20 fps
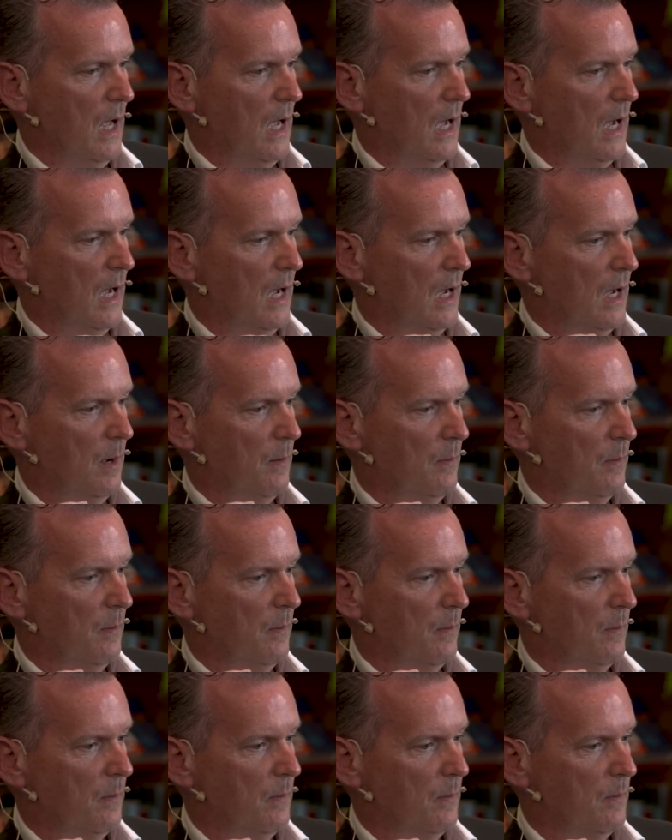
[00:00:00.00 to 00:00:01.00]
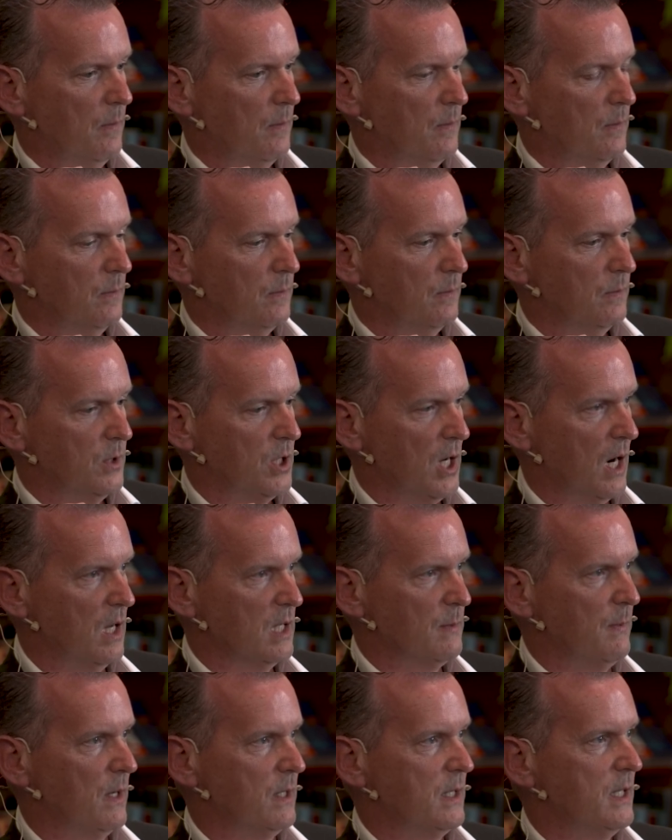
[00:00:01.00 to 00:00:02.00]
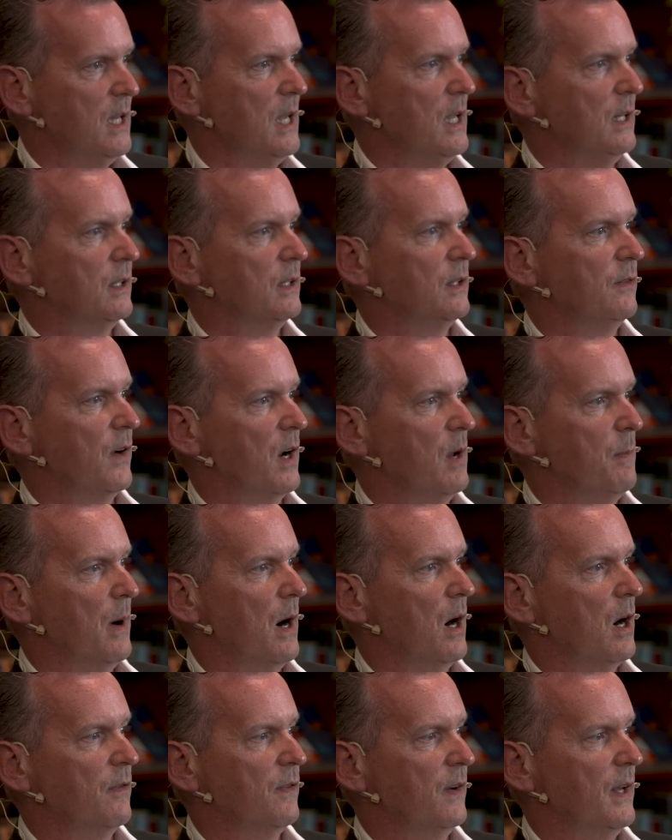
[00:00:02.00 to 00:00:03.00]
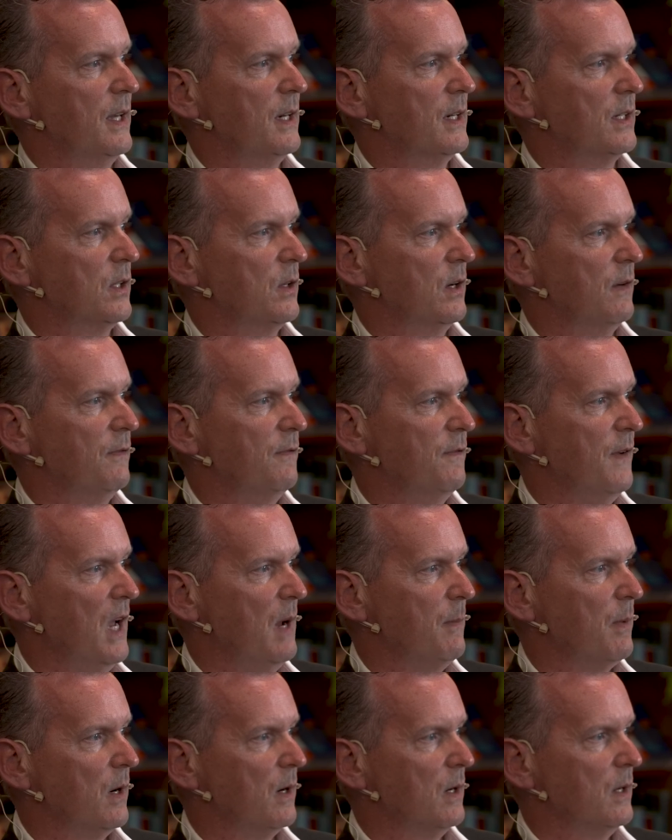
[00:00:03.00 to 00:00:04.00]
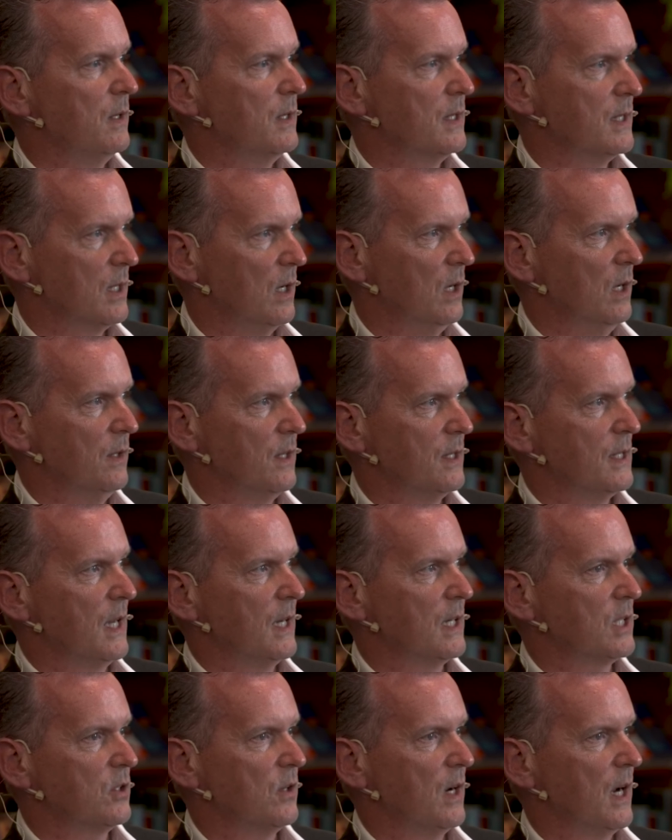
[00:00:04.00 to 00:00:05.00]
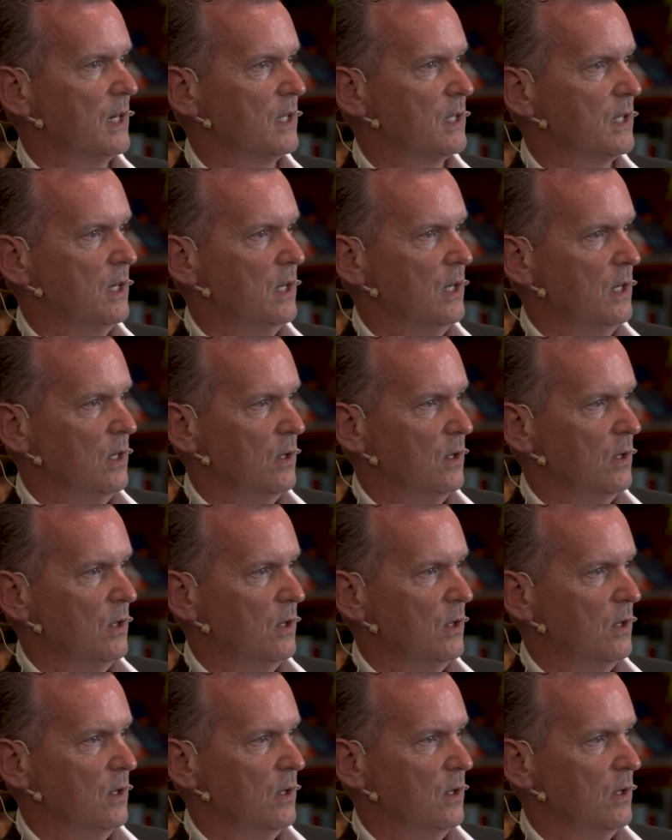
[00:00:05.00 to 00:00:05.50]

Um, Charles Monteith, the very powerful editor at Faber, saw this extract,